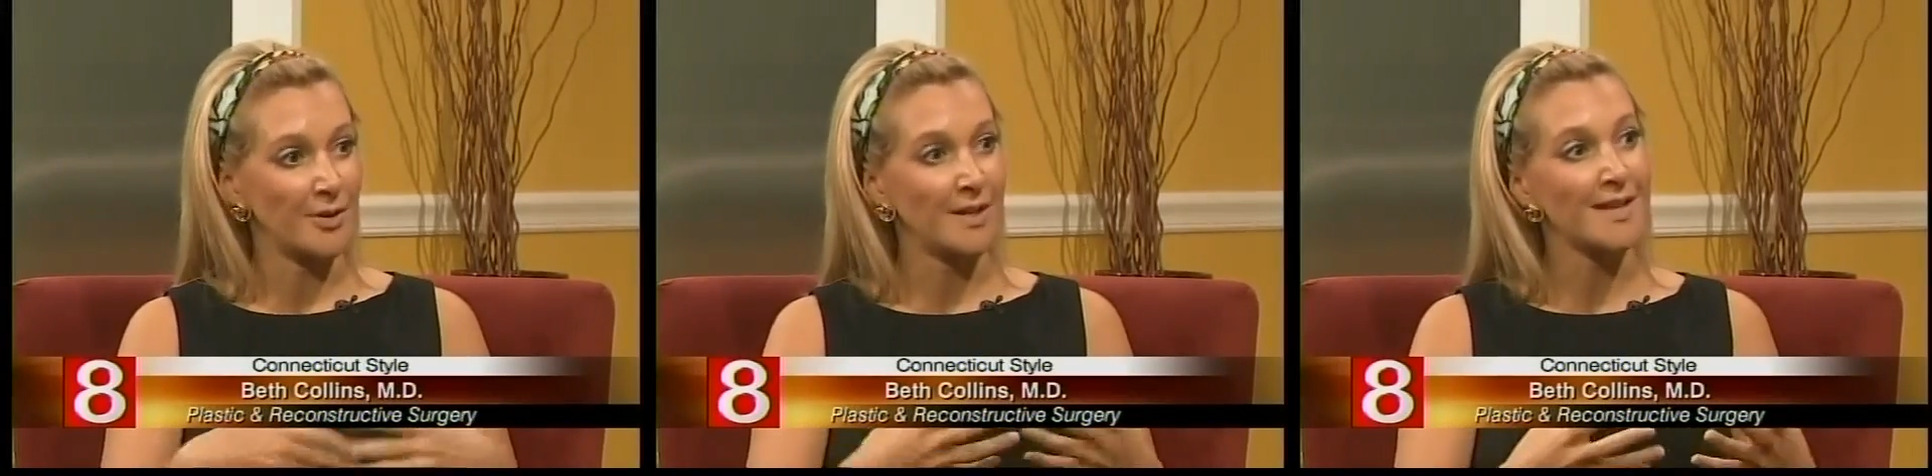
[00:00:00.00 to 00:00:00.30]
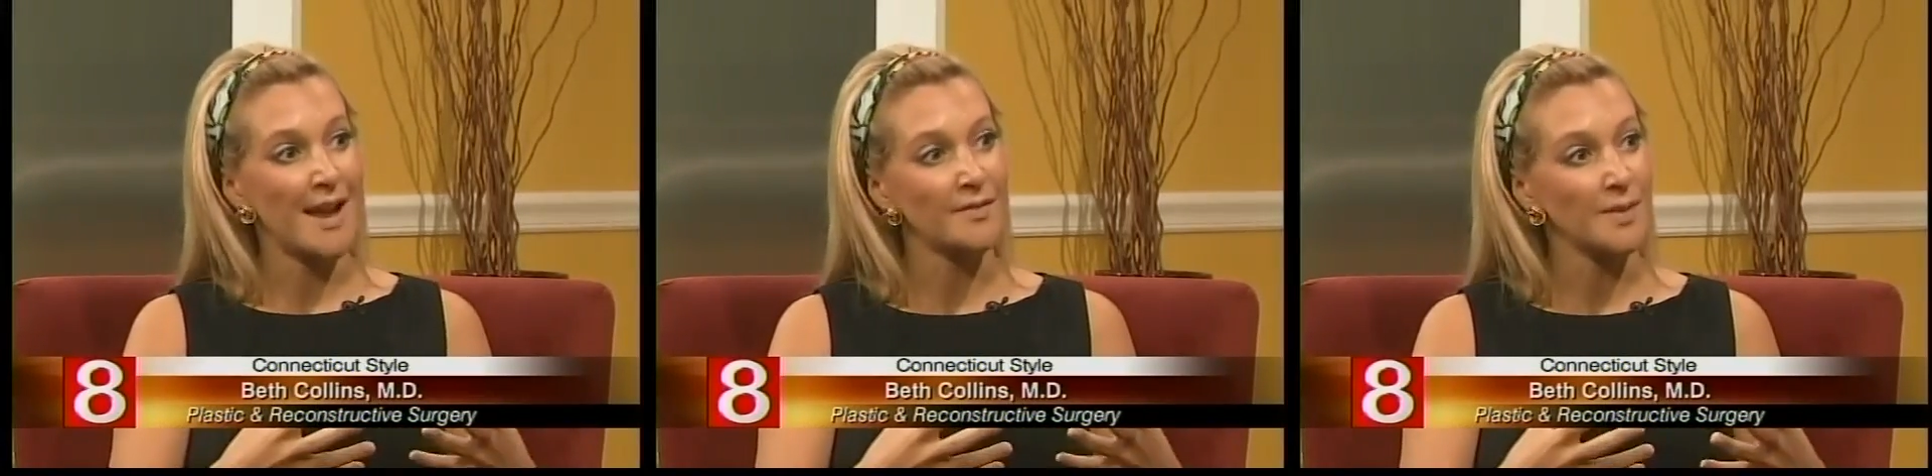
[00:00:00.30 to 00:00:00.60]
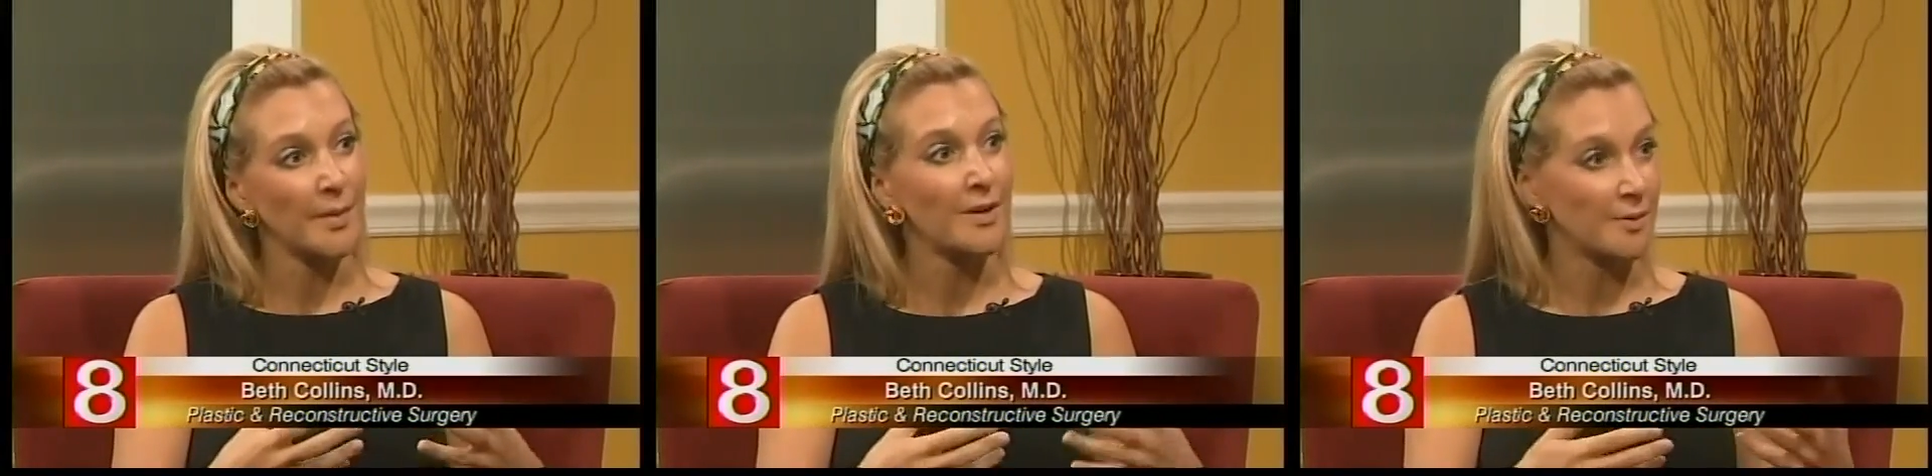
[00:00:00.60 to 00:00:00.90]
You need to have
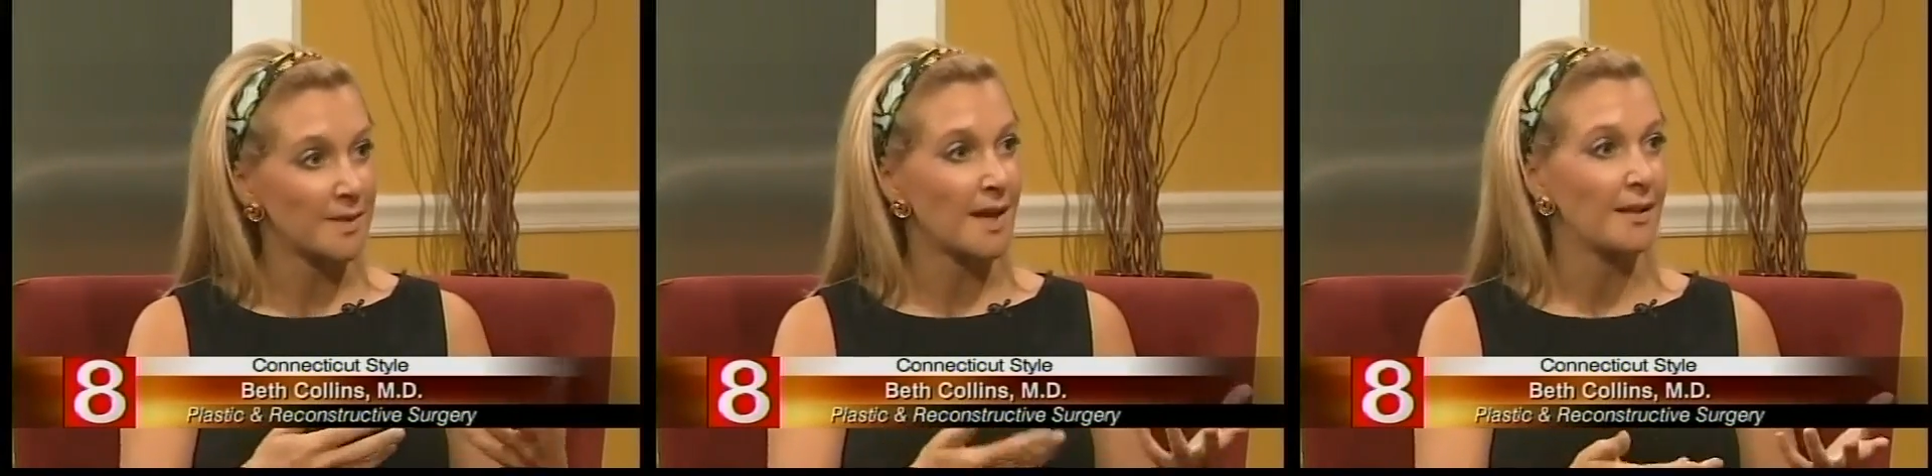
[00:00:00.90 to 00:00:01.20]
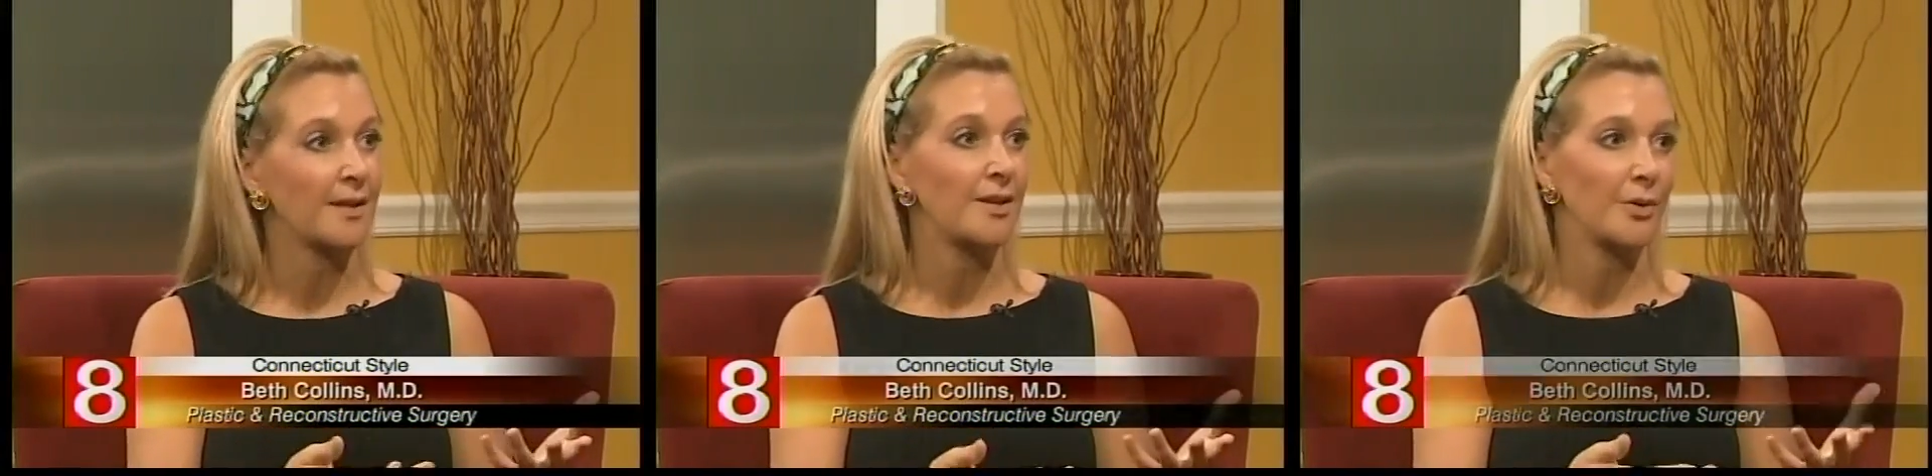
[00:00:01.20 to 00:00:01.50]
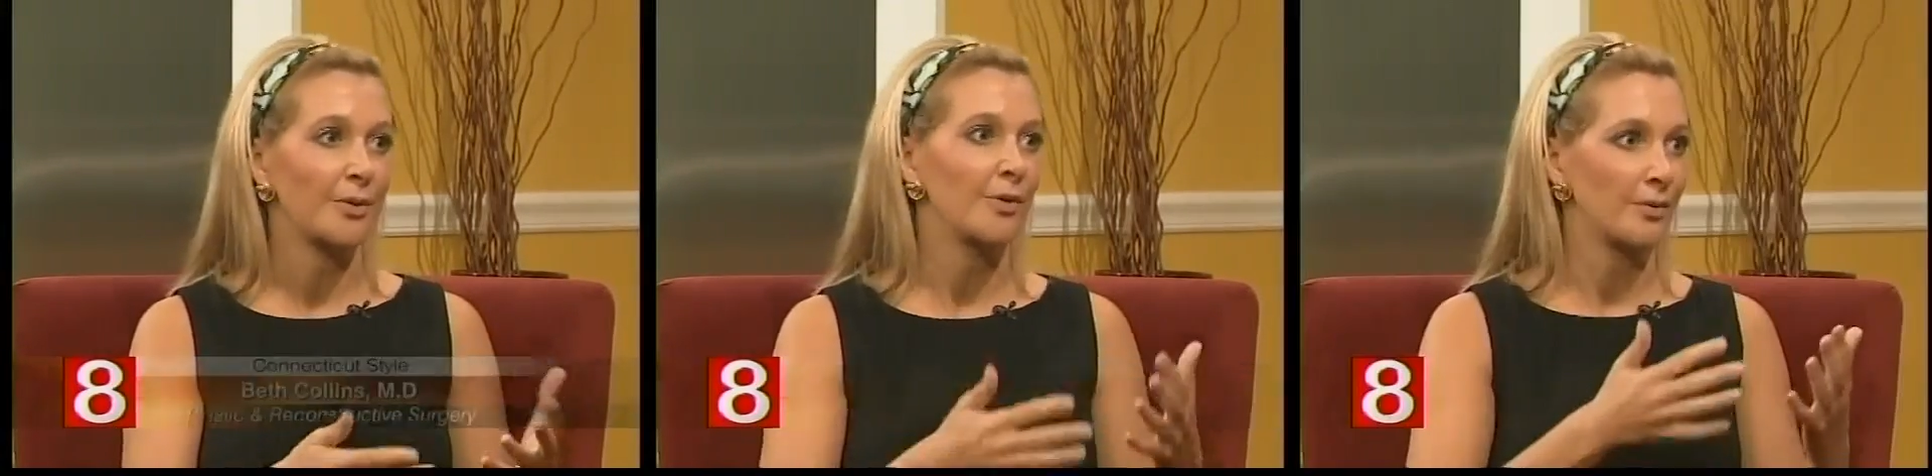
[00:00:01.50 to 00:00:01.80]
somebody who's telling
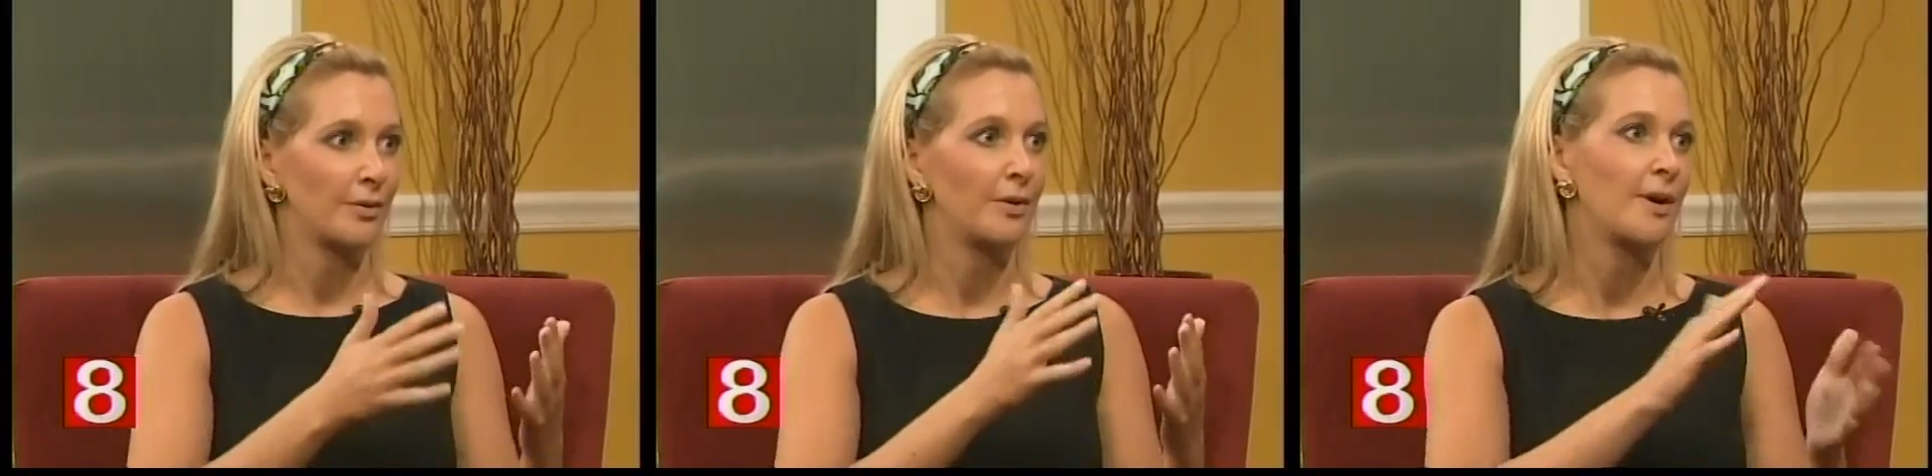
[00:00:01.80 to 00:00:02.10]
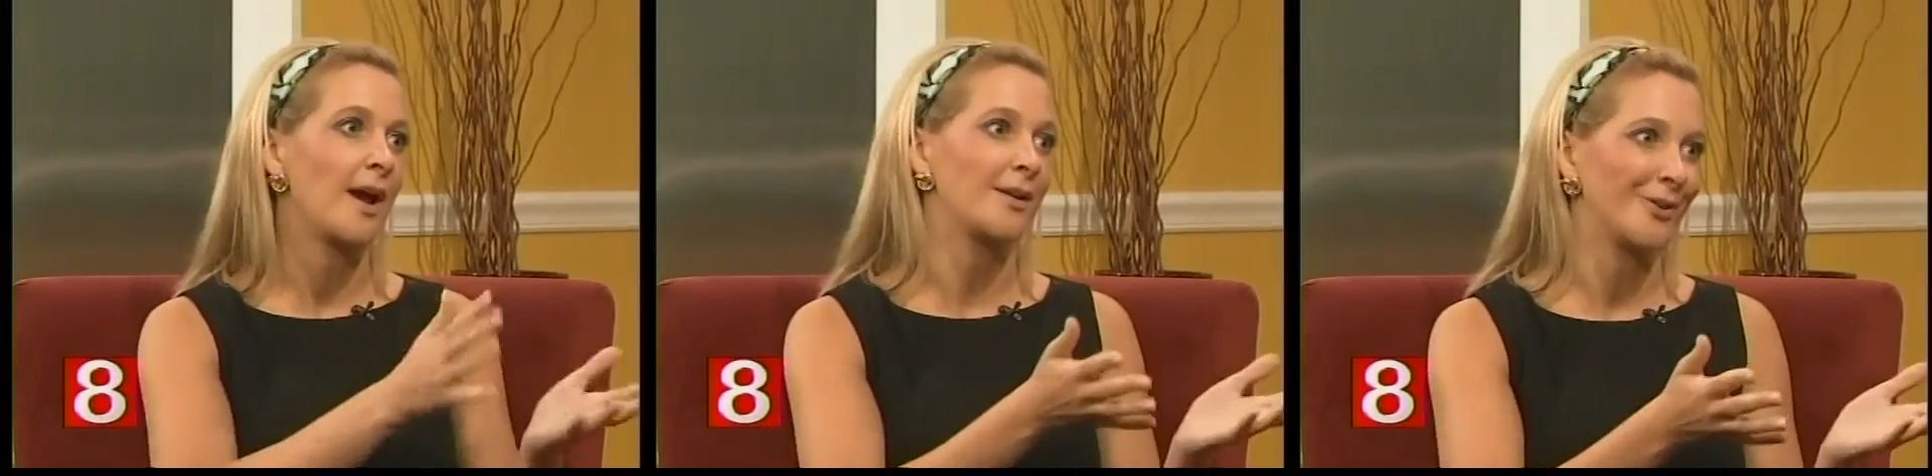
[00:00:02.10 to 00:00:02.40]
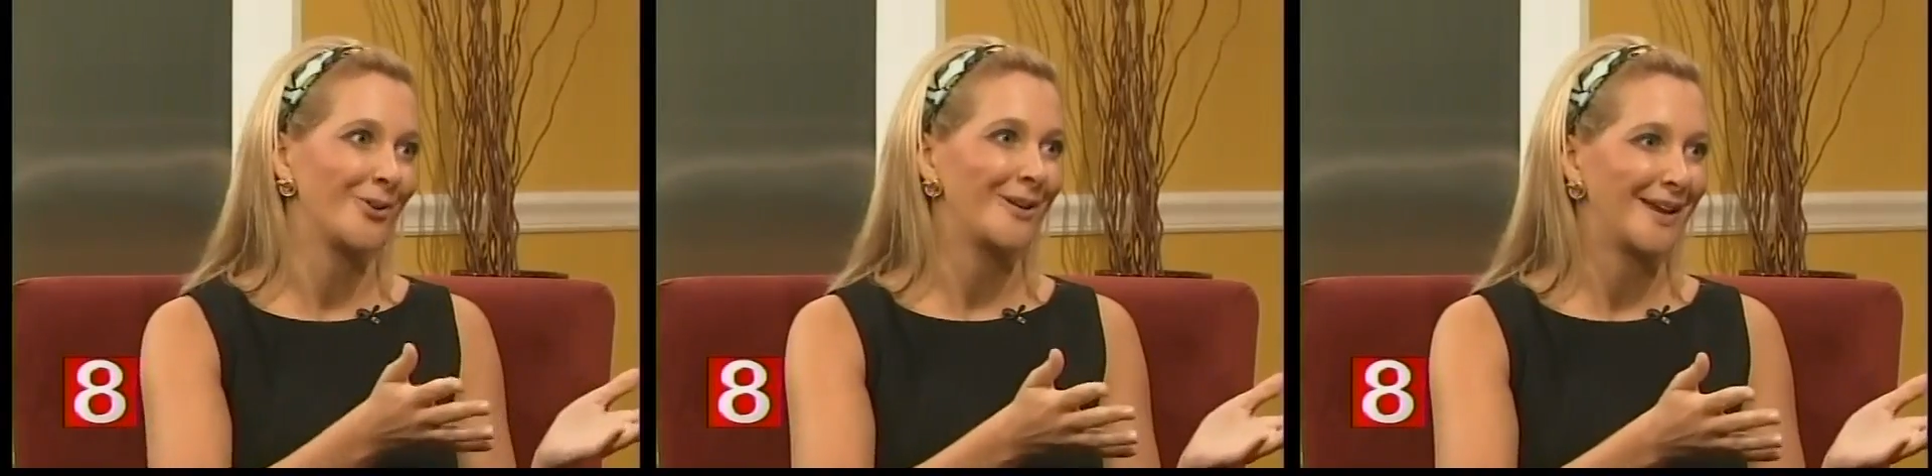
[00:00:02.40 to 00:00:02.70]
you you're not a
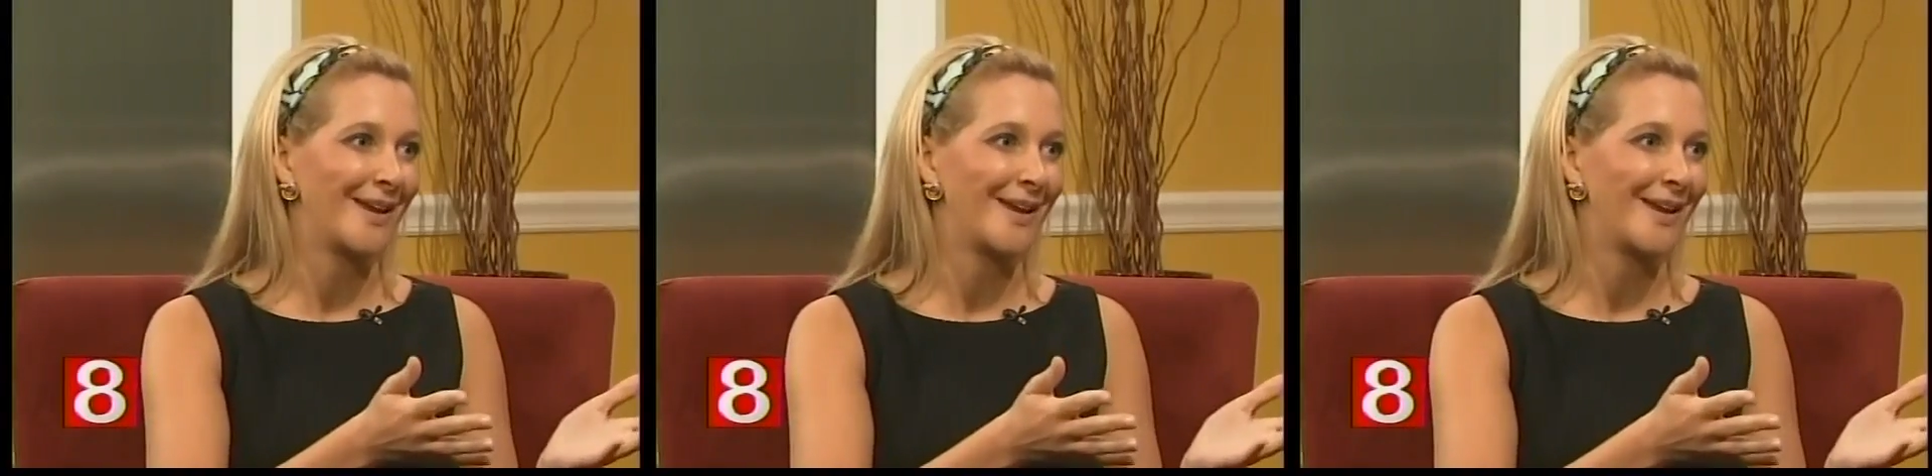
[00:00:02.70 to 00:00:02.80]
good